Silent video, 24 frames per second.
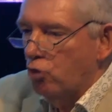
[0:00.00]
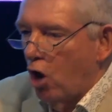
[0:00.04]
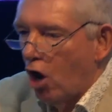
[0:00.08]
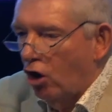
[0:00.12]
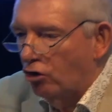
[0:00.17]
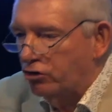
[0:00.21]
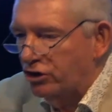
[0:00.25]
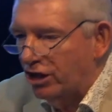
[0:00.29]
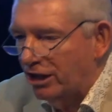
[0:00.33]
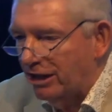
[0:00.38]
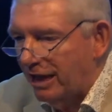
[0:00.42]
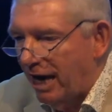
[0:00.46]

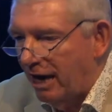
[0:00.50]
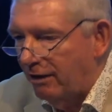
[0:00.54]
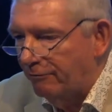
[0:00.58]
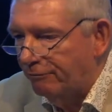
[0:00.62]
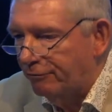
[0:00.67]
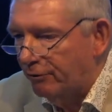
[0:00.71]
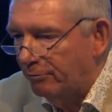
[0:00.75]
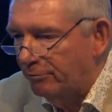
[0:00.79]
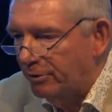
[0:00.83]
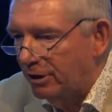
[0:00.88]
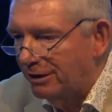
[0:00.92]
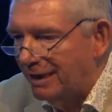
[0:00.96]
rose again
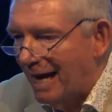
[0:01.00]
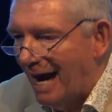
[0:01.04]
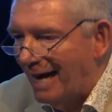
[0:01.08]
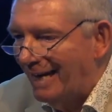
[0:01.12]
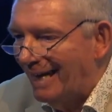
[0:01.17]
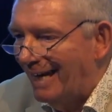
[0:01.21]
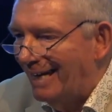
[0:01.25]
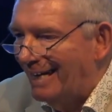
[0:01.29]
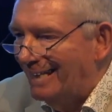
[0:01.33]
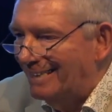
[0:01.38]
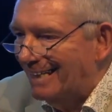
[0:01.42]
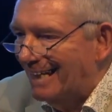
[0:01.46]
from the
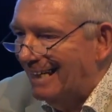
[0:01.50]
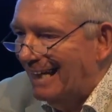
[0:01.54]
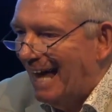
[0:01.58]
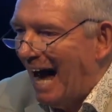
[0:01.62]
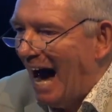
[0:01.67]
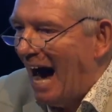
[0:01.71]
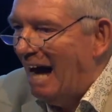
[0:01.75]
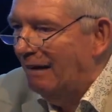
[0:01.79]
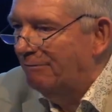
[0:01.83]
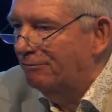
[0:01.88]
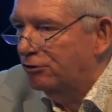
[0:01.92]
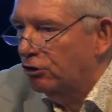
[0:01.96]
dead, and he's
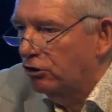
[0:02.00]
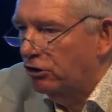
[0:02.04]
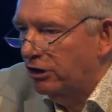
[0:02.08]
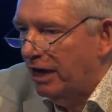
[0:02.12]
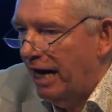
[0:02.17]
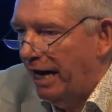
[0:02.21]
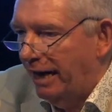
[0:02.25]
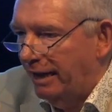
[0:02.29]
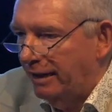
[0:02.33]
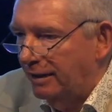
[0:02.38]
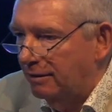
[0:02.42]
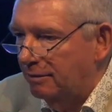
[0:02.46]
alive
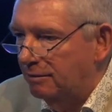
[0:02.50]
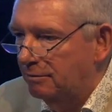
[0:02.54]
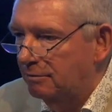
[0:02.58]
today.